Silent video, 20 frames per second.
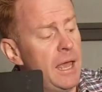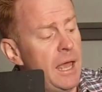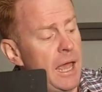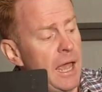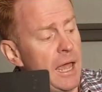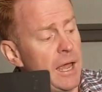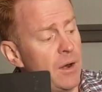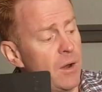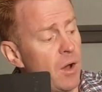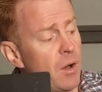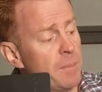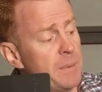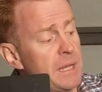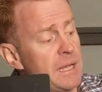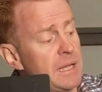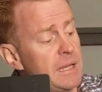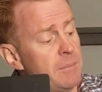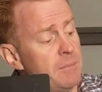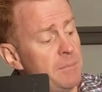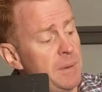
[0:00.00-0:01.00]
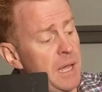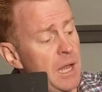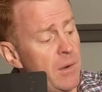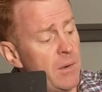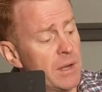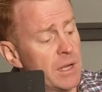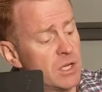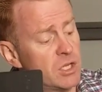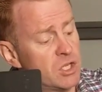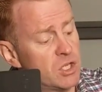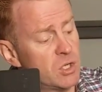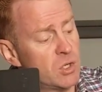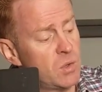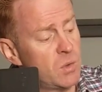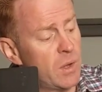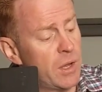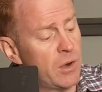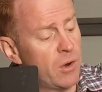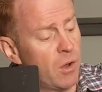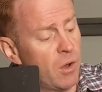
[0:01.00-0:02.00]
and I'll be comparing it
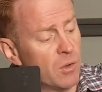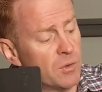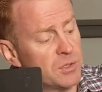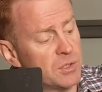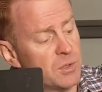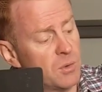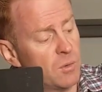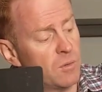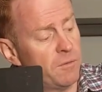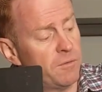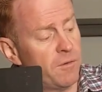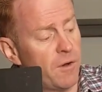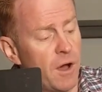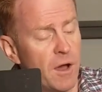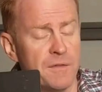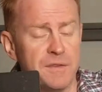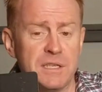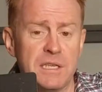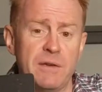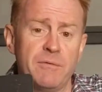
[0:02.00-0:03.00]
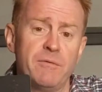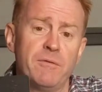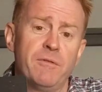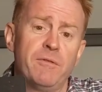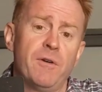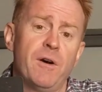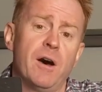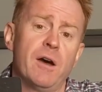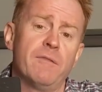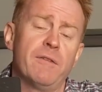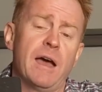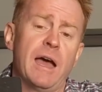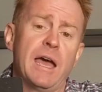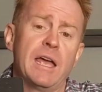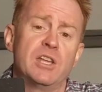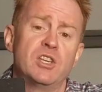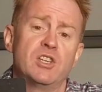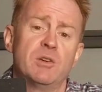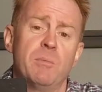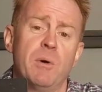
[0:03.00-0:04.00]
to an old school 575
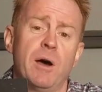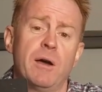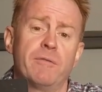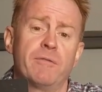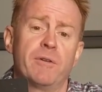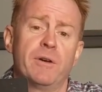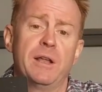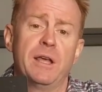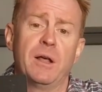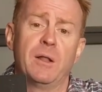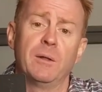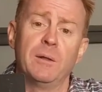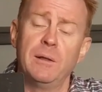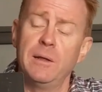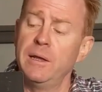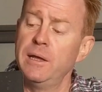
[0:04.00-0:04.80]
HMI Fresnel.